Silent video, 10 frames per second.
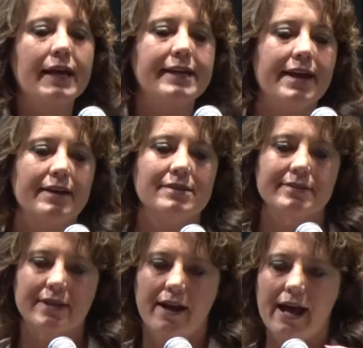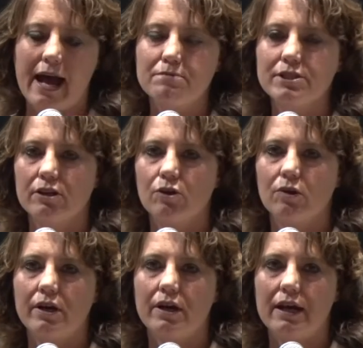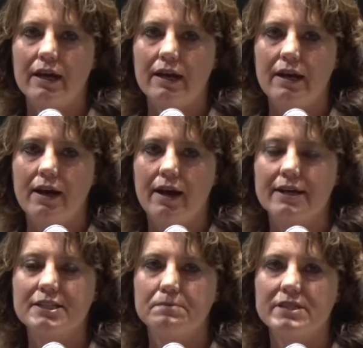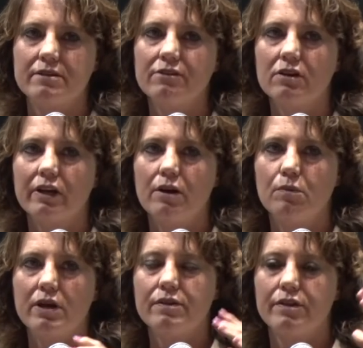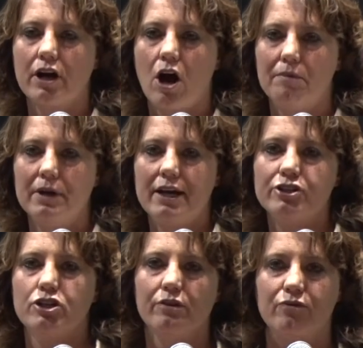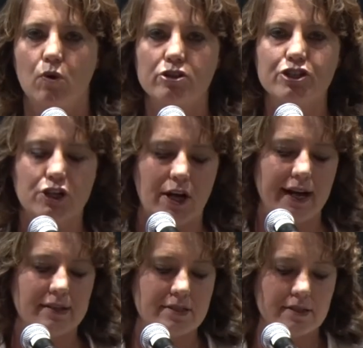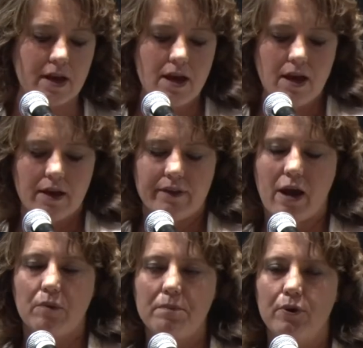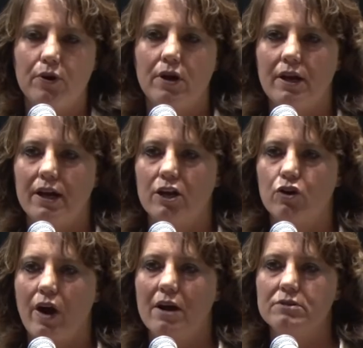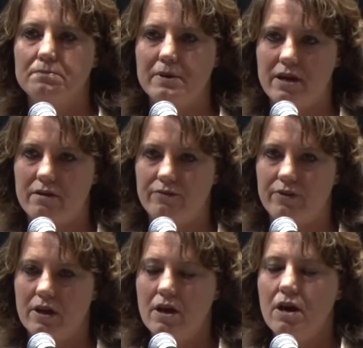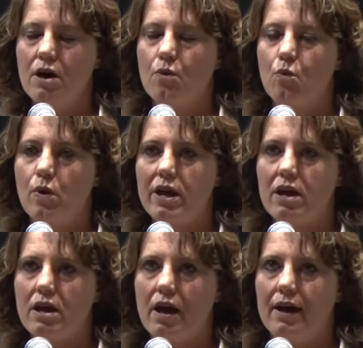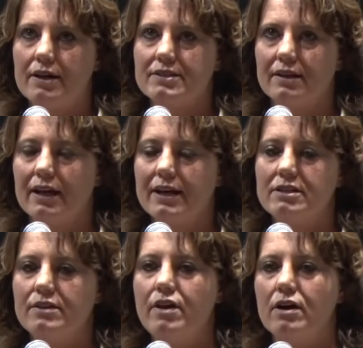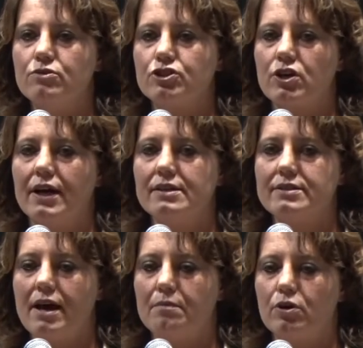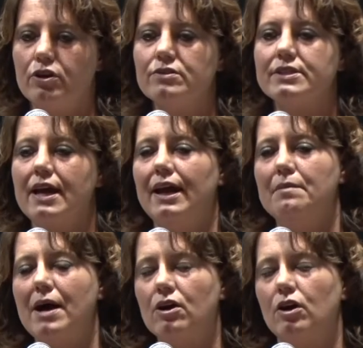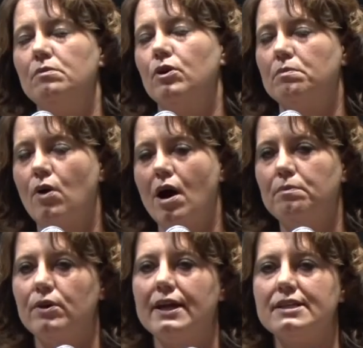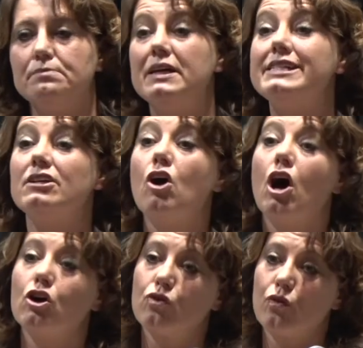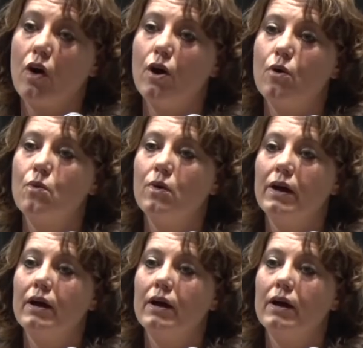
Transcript: Yes, absolutely. And specifically with the combination of four strains that we put in ground beef, we selected those strains that produced the antimicrobial properties but did not grow